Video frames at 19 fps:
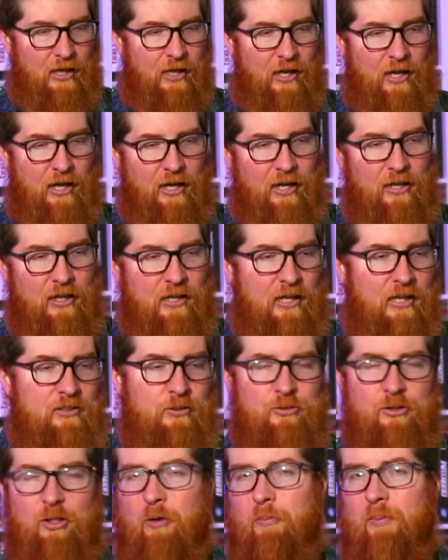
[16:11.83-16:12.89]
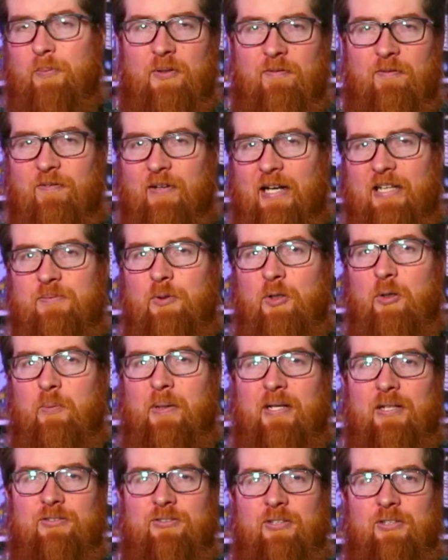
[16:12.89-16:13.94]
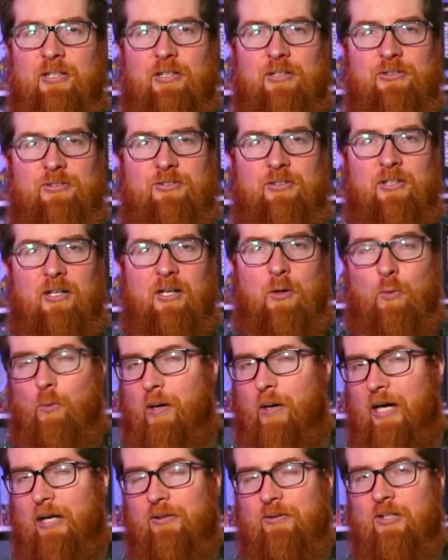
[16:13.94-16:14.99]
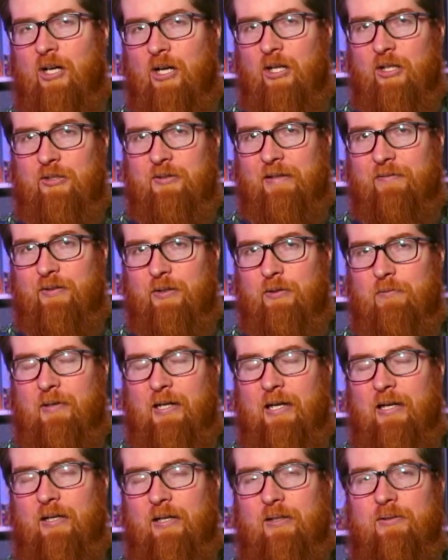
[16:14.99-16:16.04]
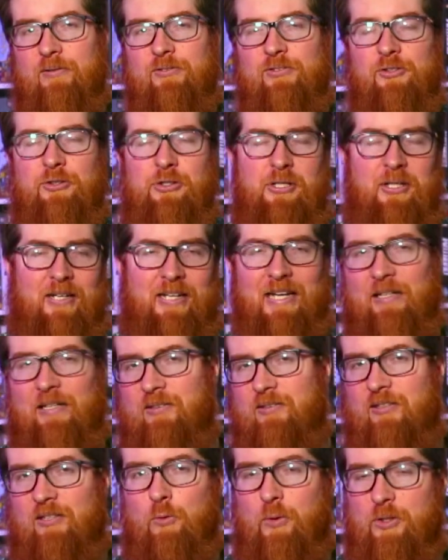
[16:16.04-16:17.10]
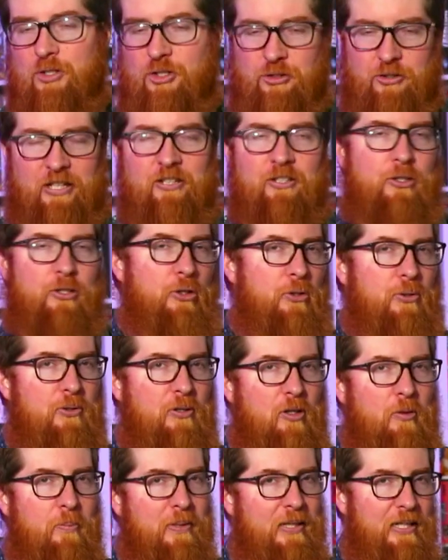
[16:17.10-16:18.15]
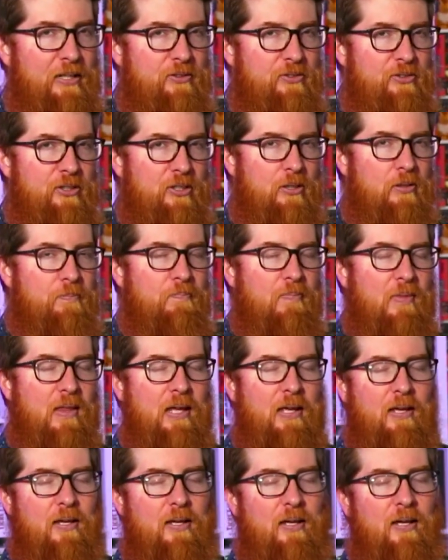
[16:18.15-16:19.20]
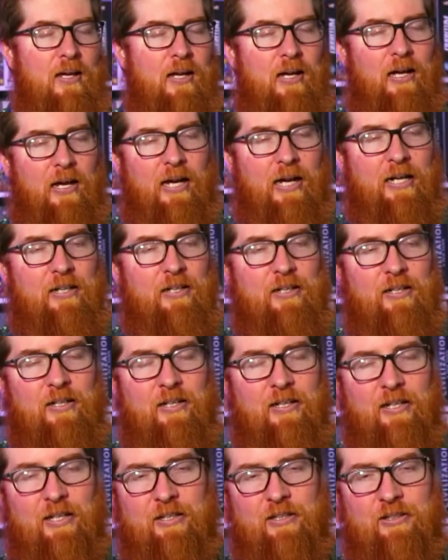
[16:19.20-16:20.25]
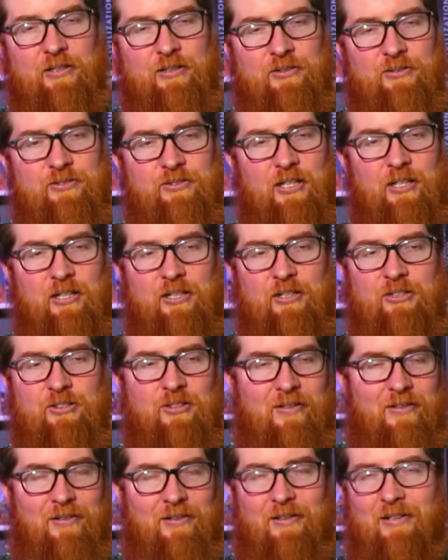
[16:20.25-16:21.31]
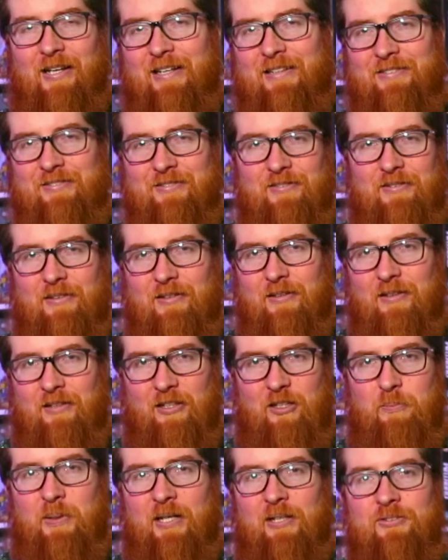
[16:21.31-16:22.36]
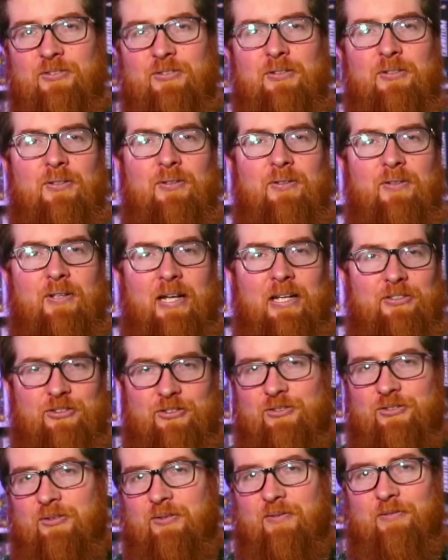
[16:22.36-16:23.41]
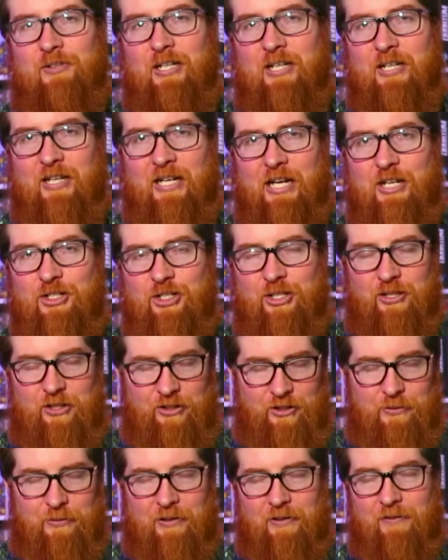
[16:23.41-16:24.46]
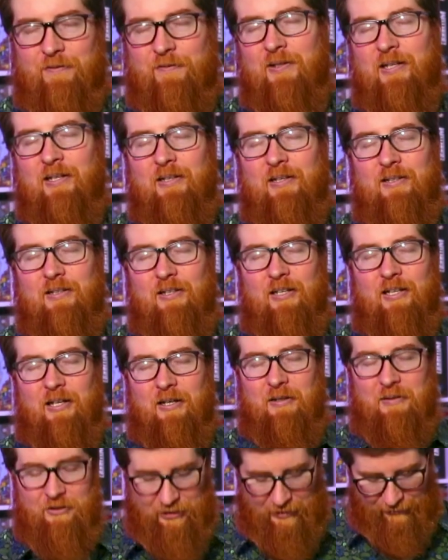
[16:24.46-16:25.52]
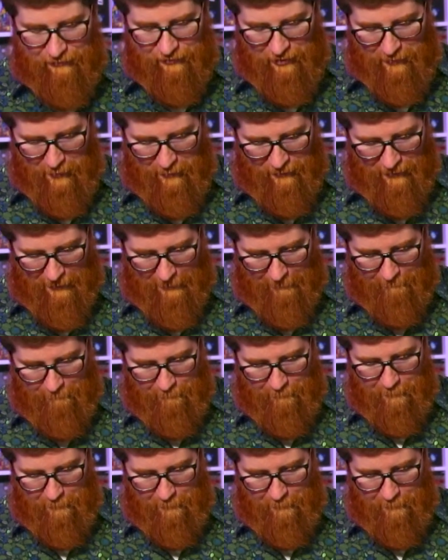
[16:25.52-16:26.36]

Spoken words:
It's just a little bit more flexible because there's a wild color every round, so you can get to what you need to do a little bit easier. And it is just a nice little puzzle that's just very engaging to deal with every time I play.